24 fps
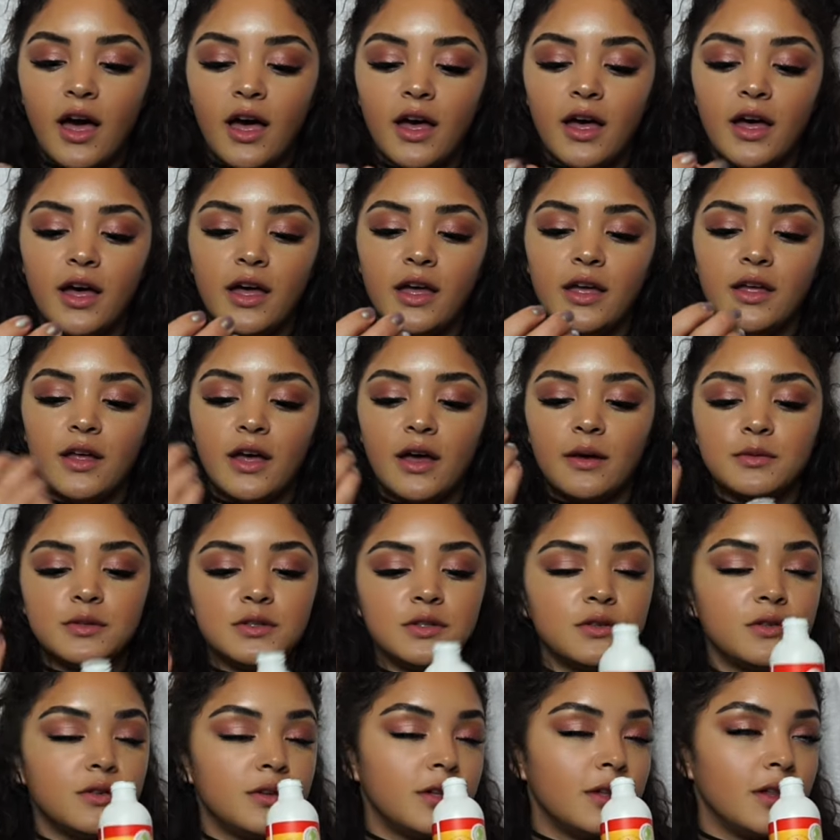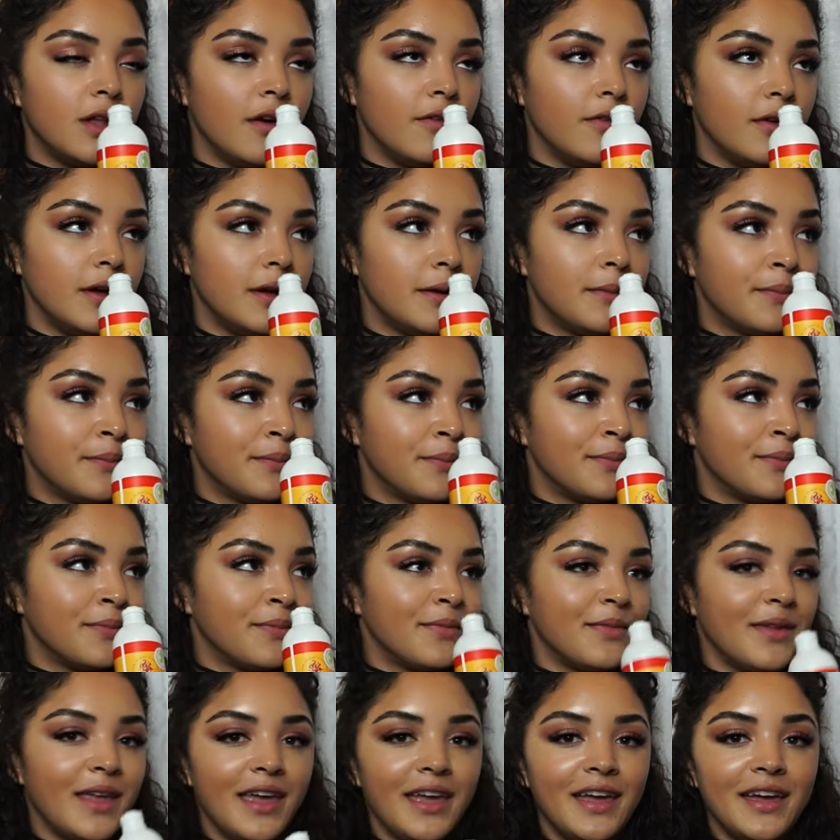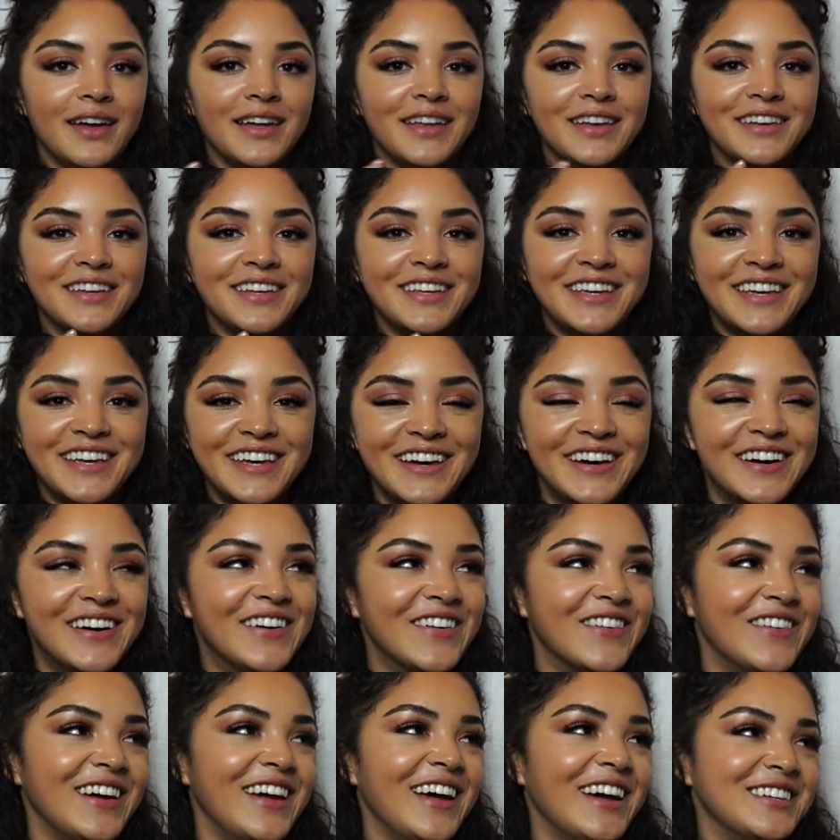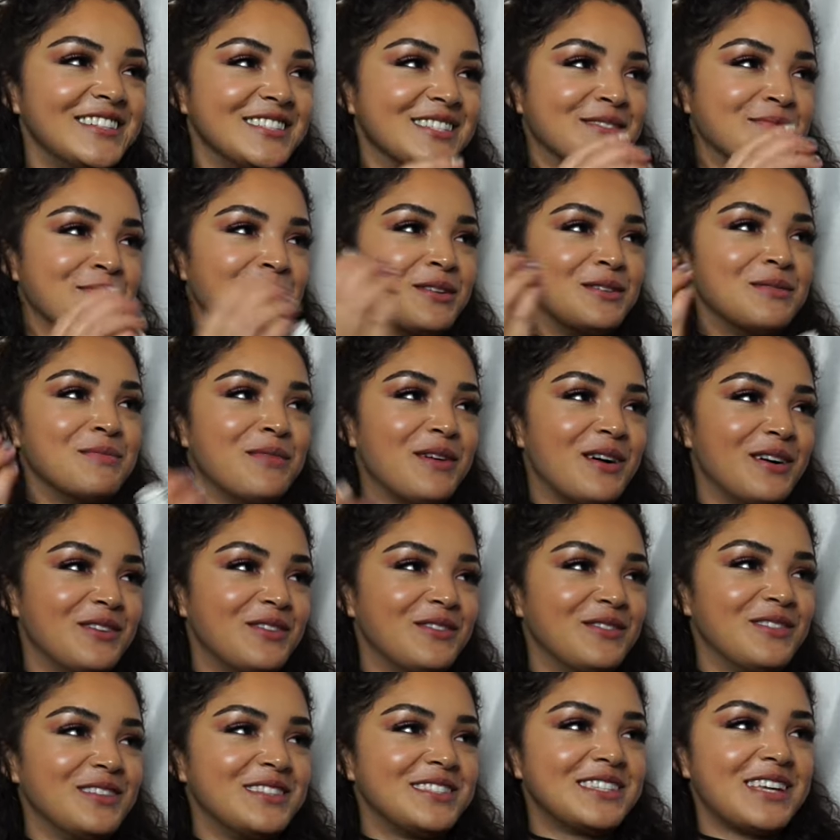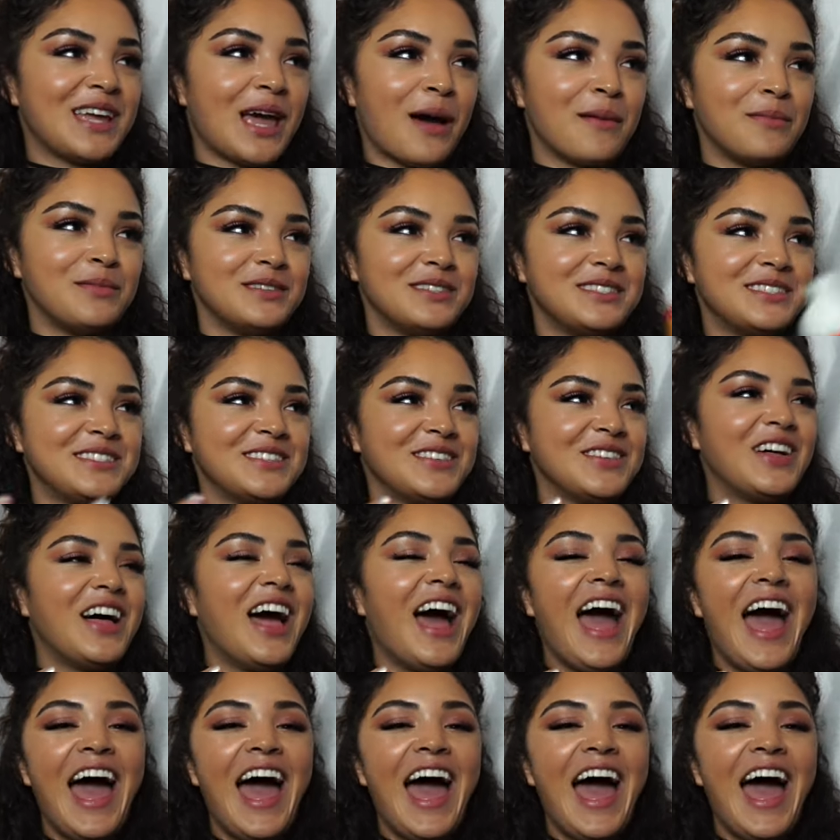I absolutely love it. And wait, I just smelled a bottle that's cap is stuff.